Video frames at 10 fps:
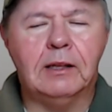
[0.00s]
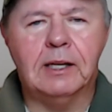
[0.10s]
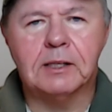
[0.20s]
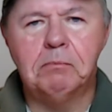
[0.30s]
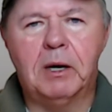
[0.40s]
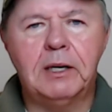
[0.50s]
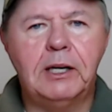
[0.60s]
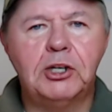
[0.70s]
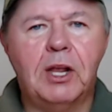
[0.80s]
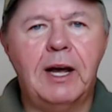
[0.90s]
That's Monday,
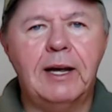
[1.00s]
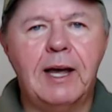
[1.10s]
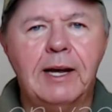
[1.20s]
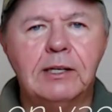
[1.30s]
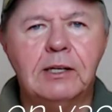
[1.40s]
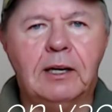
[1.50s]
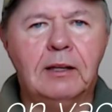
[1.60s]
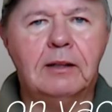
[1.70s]
July 18th.